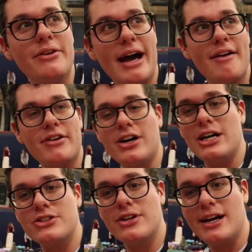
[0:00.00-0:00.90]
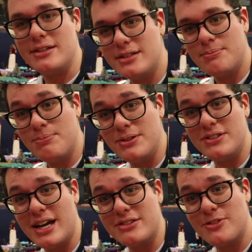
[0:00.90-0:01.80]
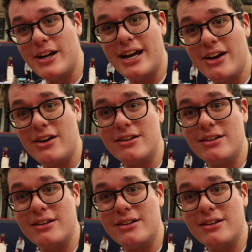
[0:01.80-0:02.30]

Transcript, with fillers: don't have a contract possessed right now.